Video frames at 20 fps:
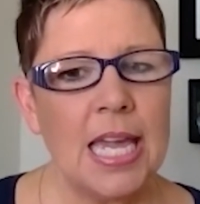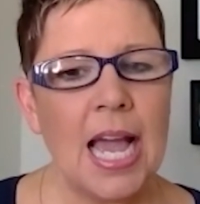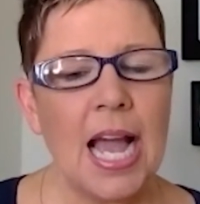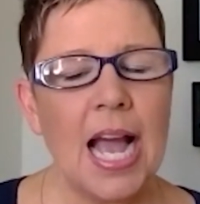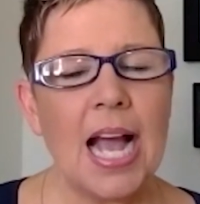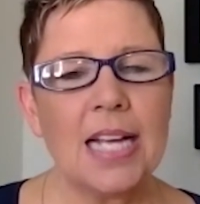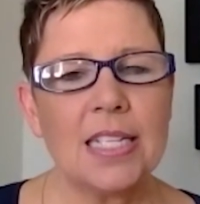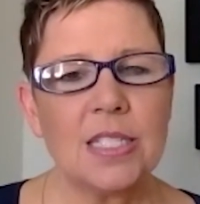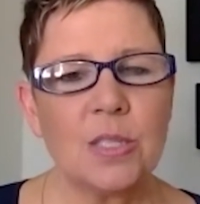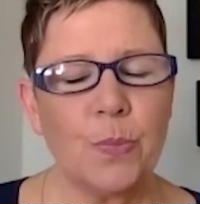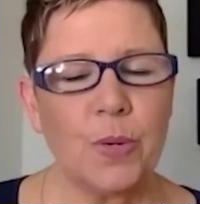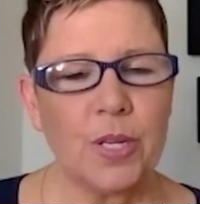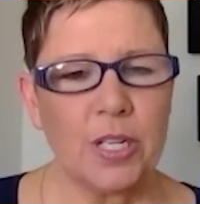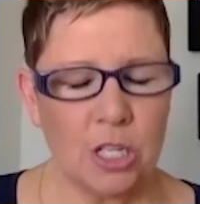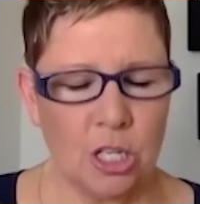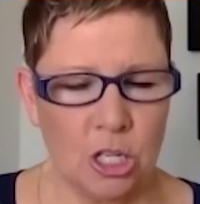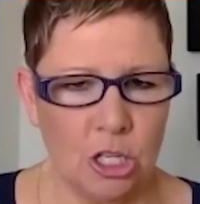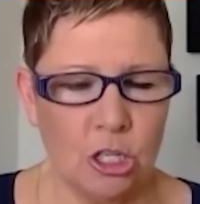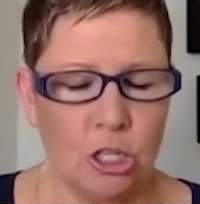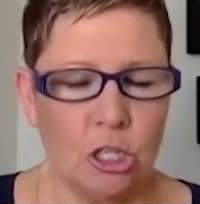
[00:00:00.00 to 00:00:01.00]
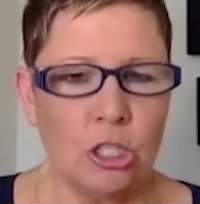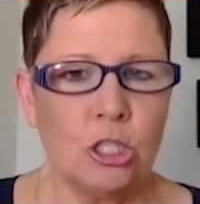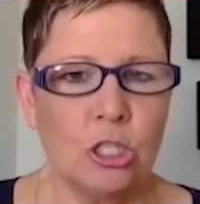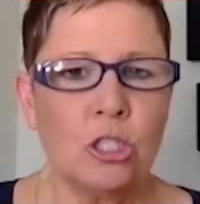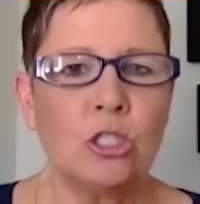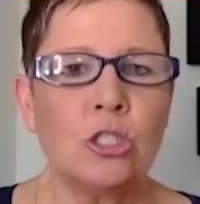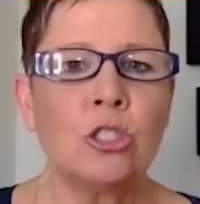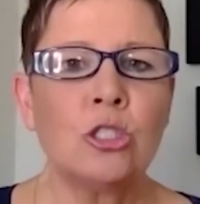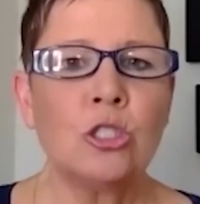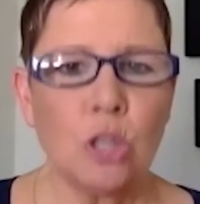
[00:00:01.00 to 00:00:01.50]
has been
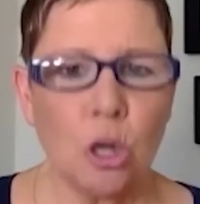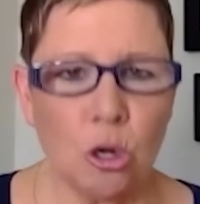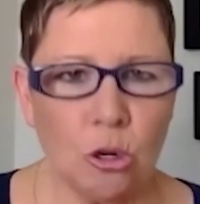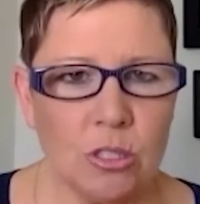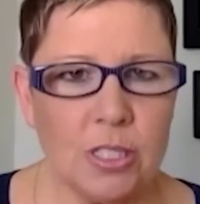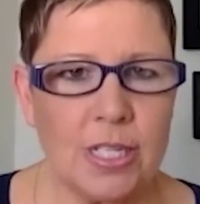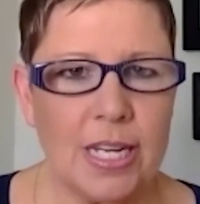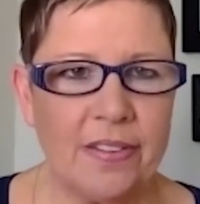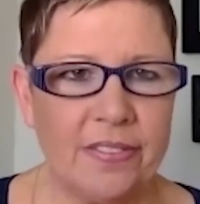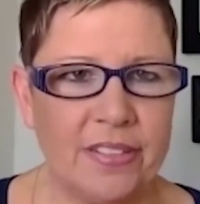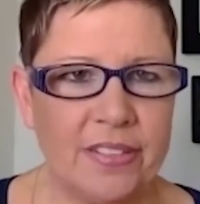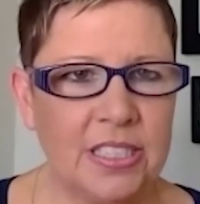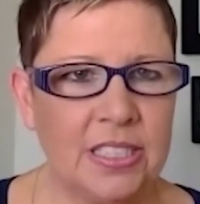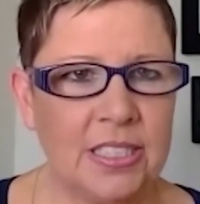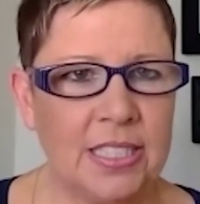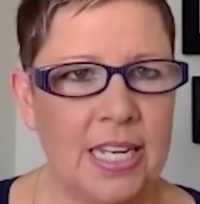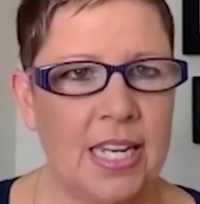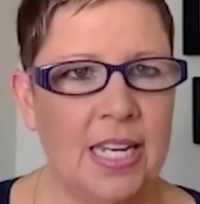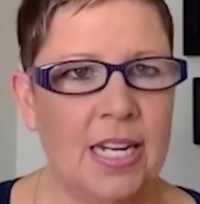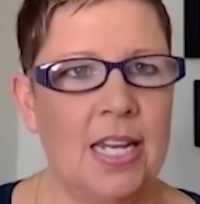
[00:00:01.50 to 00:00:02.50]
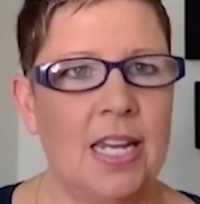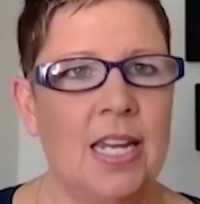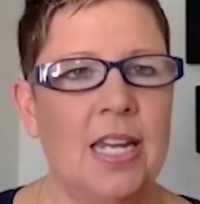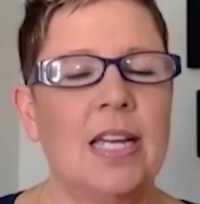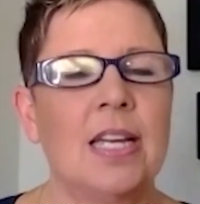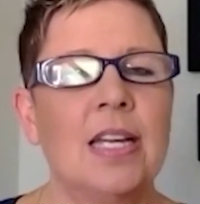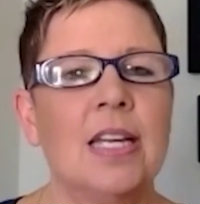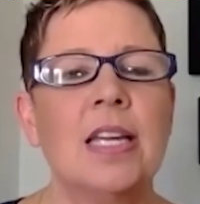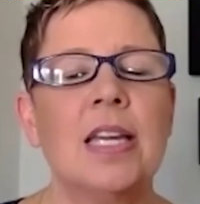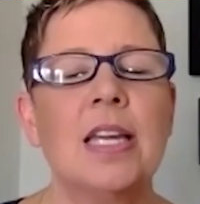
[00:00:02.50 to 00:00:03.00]
so
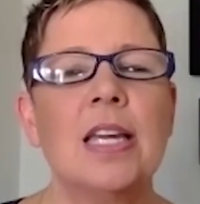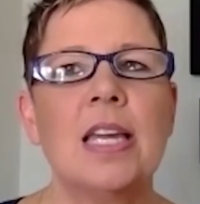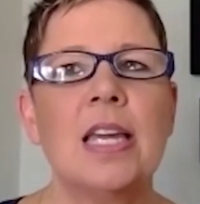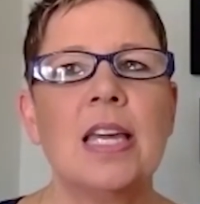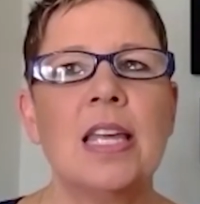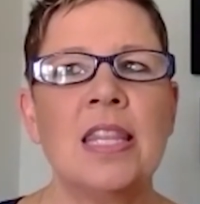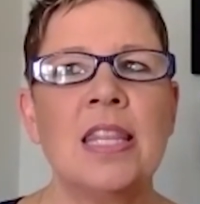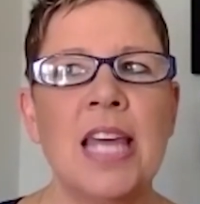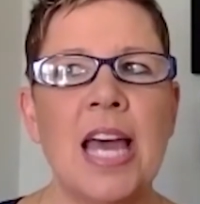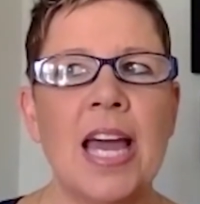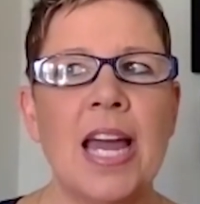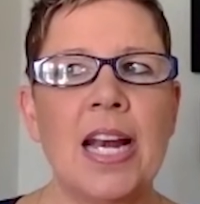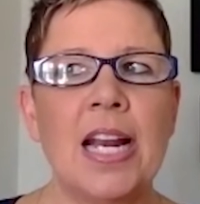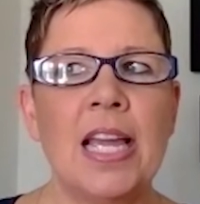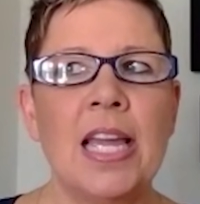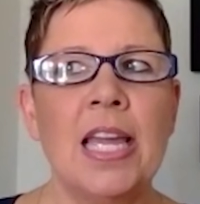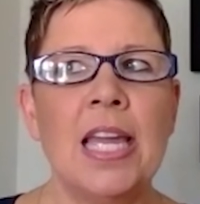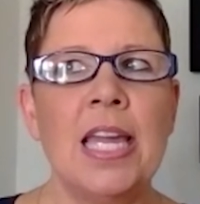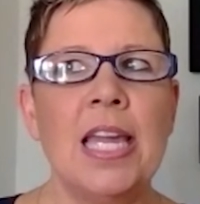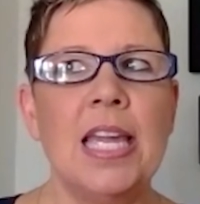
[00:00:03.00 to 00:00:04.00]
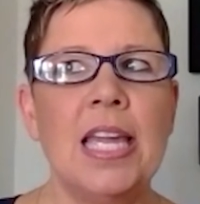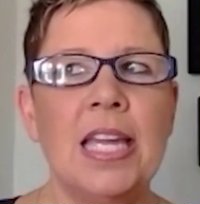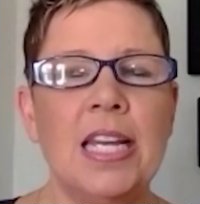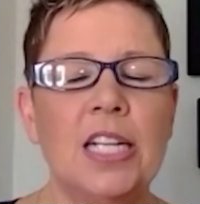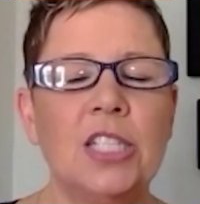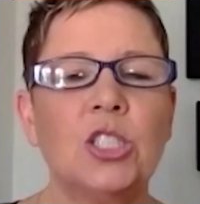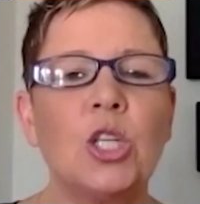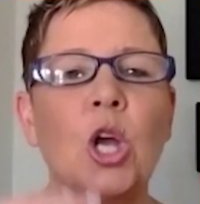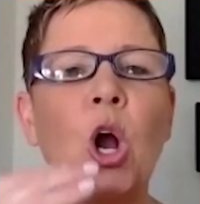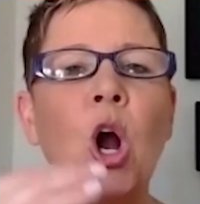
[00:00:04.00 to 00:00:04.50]
devastating that it
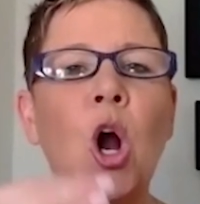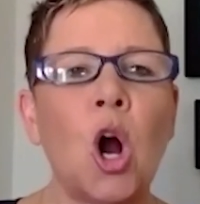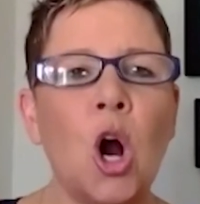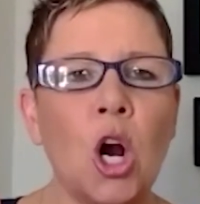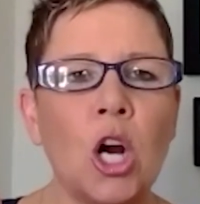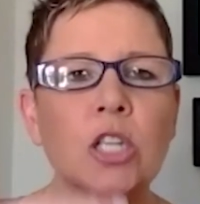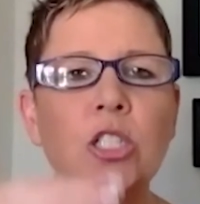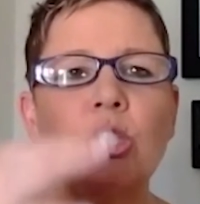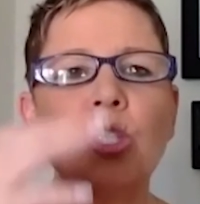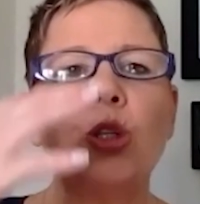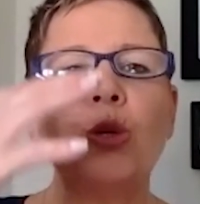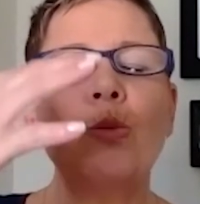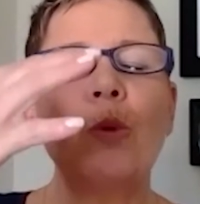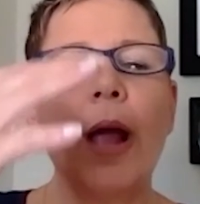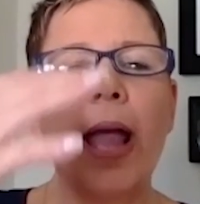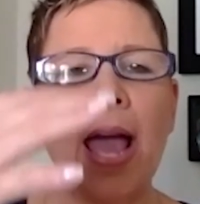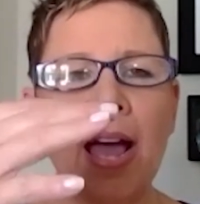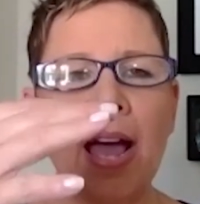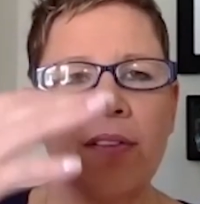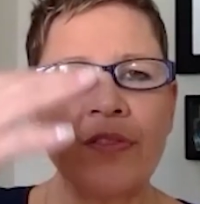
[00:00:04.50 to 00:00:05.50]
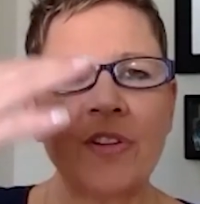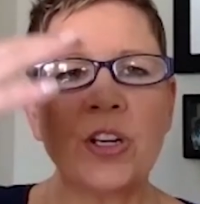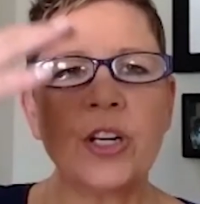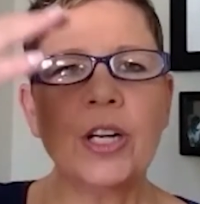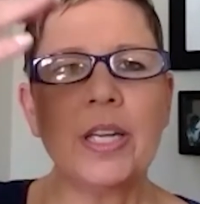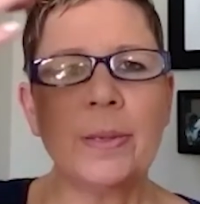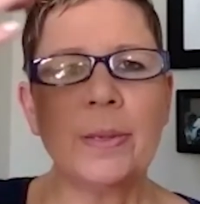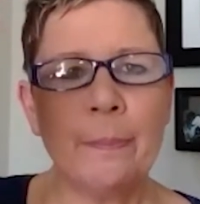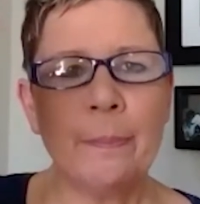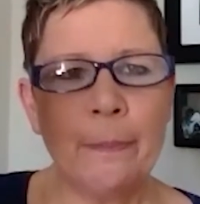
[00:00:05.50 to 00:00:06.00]
is hard to ever
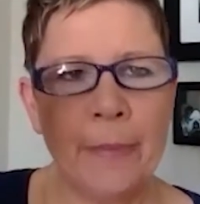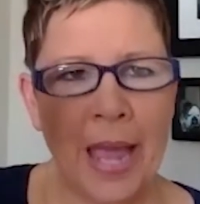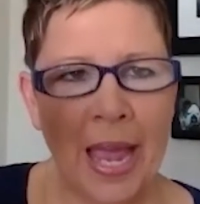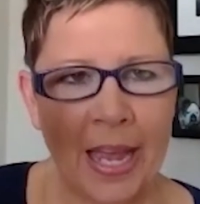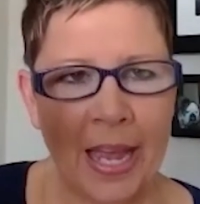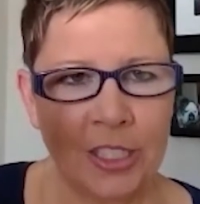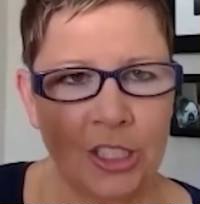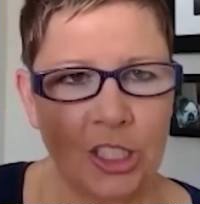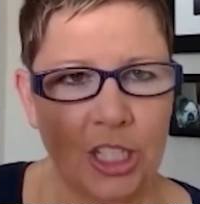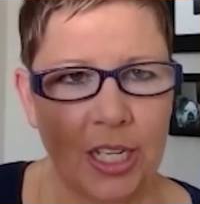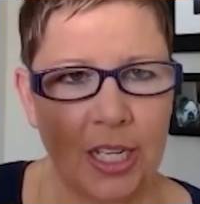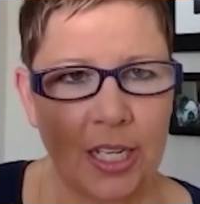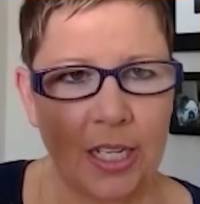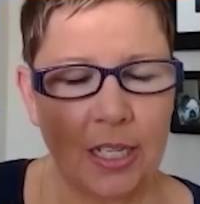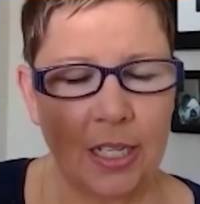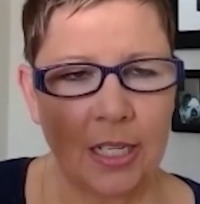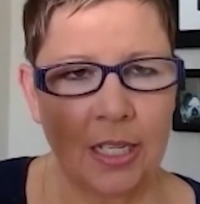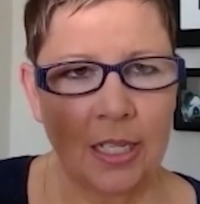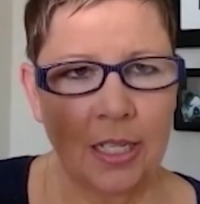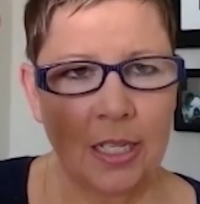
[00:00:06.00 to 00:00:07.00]
imagine